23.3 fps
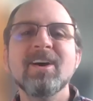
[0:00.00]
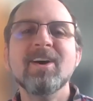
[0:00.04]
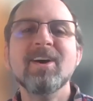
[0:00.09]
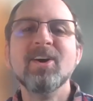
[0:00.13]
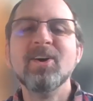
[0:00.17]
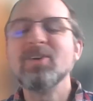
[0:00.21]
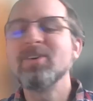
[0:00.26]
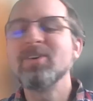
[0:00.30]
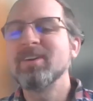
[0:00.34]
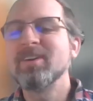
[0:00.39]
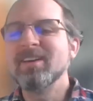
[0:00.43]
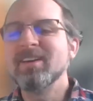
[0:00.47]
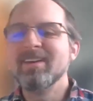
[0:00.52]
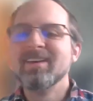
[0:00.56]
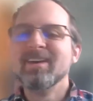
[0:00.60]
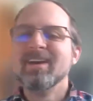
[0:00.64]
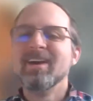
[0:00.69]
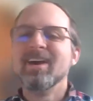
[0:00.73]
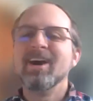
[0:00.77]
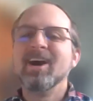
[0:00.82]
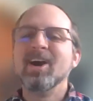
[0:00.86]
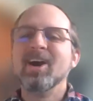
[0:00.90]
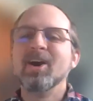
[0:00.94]
Okay.
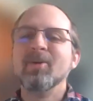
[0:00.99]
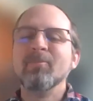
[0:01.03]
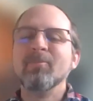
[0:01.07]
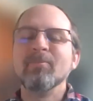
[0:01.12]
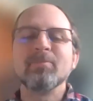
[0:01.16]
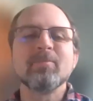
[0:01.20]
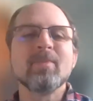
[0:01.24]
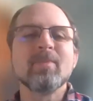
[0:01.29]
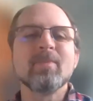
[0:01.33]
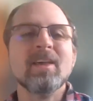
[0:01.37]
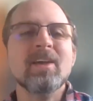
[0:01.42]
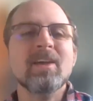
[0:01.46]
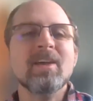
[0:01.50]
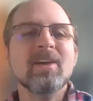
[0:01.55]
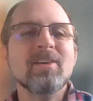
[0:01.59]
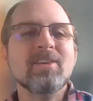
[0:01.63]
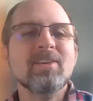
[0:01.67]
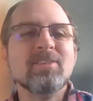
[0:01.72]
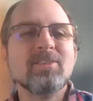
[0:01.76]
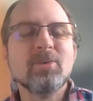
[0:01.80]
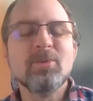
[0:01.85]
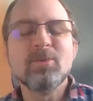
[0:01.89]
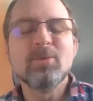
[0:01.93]

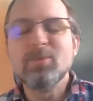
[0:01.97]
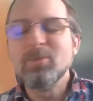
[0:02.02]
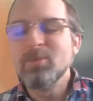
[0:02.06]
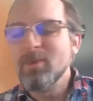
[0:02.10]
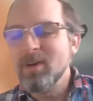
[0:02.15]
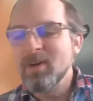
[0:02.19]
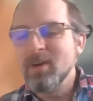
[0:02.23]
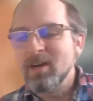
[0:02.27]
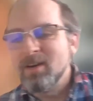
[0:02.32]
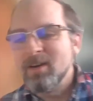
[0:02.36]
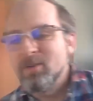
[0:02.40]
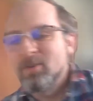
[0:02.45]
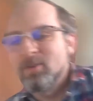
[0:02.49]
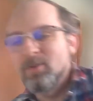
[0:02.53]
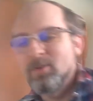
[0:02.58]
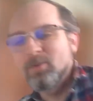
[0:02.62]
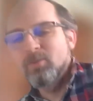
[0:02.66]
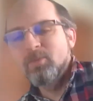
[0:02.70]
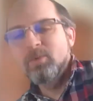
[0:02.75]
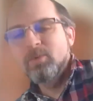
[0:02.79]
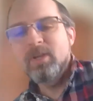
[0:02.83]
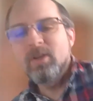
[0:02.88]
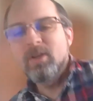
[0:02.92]
So
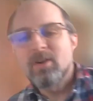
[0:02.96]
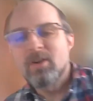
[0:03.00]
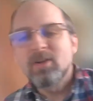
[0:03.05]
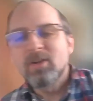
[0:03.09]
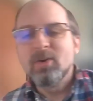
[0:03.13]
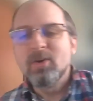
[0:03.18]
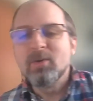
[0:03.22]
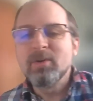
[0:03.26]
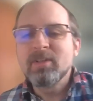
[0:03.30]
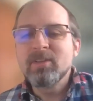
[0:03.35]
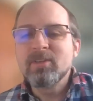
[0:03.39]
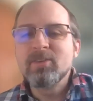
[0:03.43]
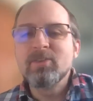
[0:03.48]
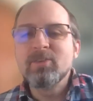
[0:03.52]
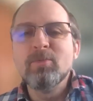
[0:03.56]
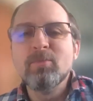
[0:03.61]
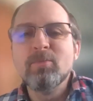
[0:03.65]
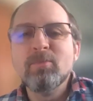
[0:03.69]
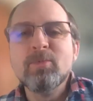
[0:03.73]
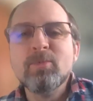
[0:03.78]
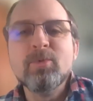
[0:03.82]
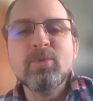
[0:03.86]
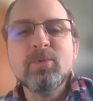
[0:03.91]
we are going
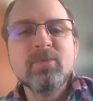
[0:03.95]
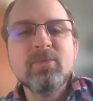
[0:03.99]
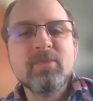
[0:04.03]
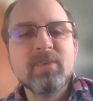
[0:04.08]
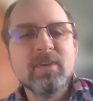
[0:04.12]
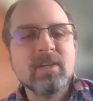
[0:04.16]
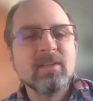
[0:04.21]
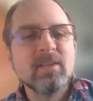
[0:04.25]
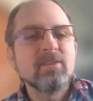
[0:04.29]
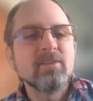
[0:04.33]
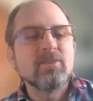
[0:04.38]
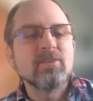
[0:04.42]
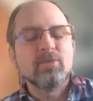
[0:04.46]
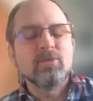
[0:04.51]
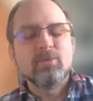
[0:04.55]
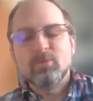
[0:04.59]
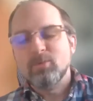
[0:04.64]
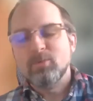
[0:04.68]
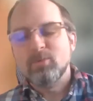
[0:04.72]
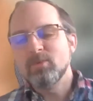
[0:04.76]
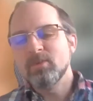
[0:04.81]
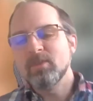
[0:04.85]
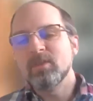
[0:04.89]
to move
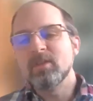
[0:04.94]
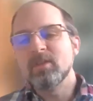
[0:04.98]
into